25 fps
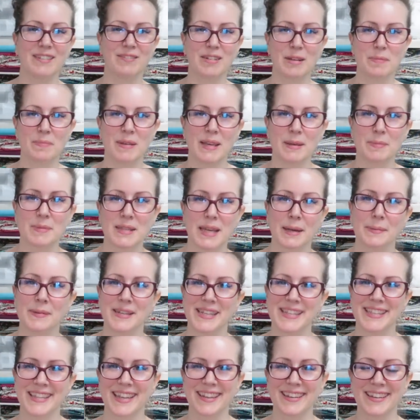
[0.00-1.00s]
lovely peeps,
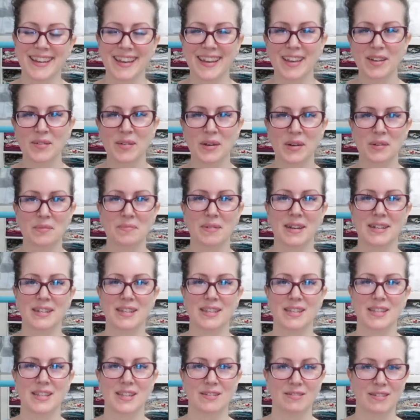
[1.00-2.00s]
happy Sunday, welcome back
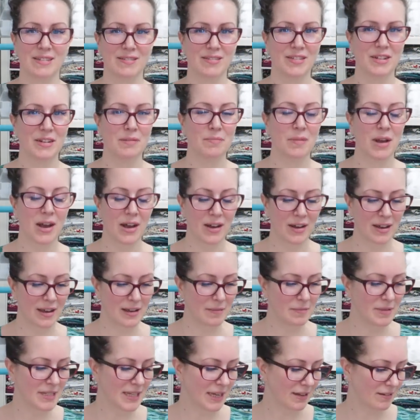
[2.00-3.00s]
to the sewing room.
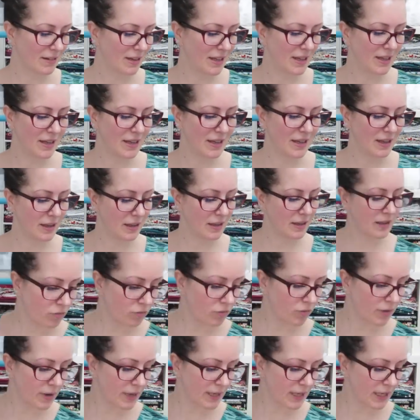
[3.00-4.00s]
I'm down here
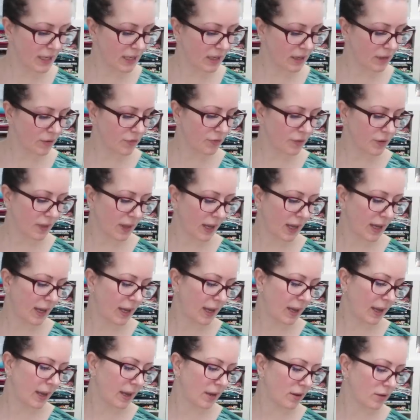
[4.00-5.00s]
ready for the
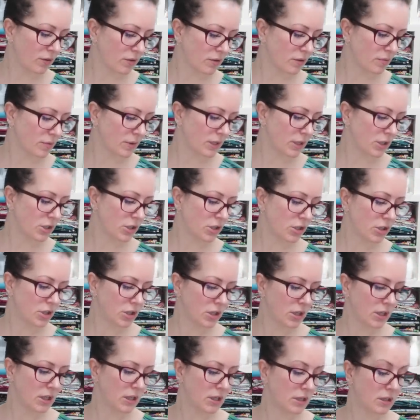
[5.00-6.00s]
hangout,
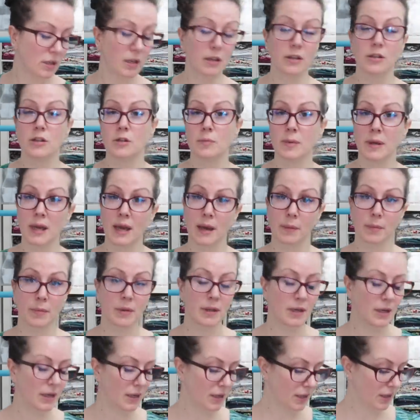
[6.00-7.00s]
which is going to be
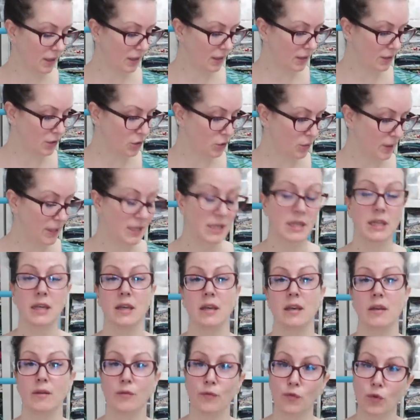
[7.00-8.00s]
happening in
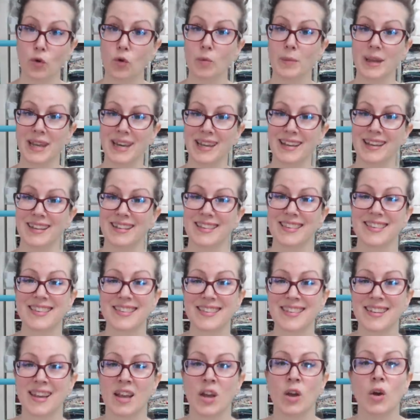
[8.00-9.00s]
24
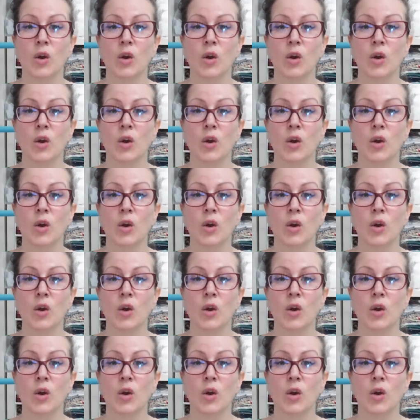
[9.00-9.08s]
minutes.